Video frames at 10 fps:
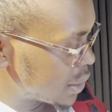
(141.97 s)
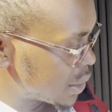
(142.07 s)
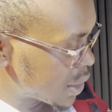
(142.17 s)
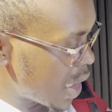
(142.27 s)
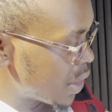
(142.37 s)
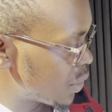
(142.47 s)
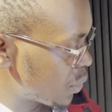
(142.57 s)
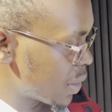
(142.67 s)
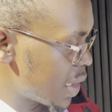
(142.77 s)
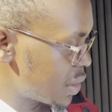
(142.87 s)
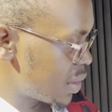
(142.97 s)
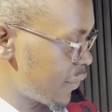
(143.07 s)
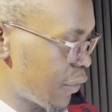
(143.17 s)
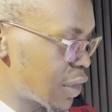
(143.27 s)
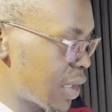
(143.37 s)
scan to get the
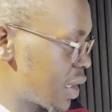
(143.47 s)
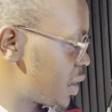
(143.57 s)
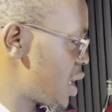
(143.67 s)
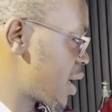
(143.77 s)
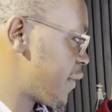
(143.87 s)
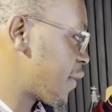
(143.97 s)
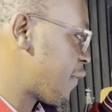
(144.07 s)
voucher that they are having for